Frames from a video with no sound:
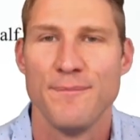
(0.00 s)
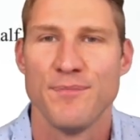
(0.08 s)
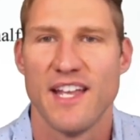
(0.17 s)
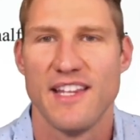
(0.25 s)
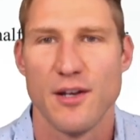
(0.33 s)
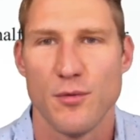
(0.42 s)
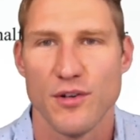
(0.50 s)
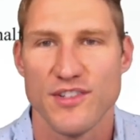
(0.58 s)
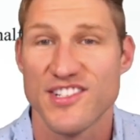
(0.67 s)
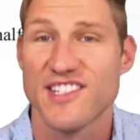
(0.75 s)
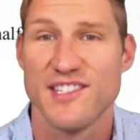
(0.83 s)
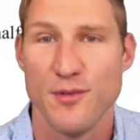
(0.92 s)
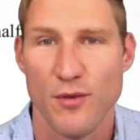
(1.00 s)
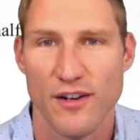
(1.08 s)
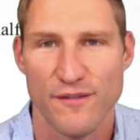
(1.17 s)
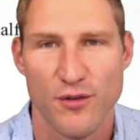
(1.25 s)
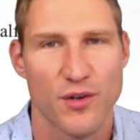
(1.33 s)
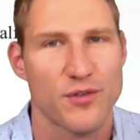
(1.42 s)
And there were 61
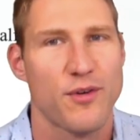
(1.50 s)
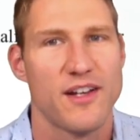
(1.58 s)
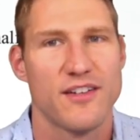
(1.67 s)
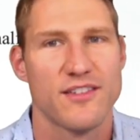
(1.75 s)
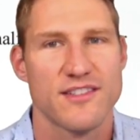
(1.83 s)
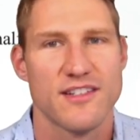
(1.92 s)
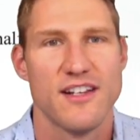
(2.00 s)
fourth graders